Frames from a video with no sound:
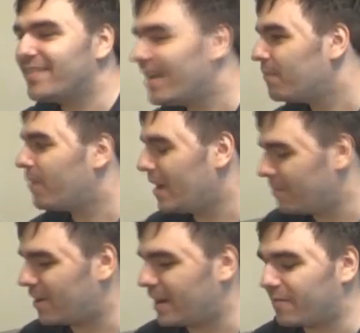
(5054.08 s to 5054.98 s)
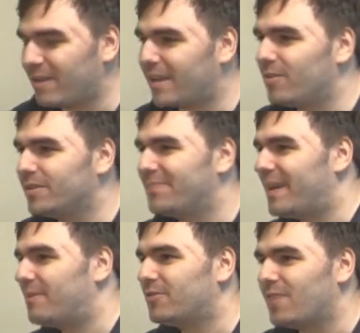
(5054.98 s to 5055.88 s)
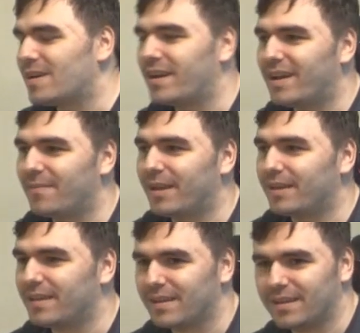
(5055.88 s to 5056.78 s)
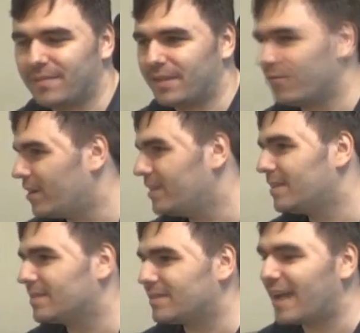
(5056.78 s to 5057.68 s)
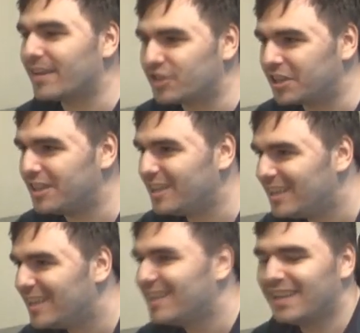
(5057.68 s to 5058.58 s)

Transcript: That plumber, like when I called the plumber to unclog my toilet because it had shit in it,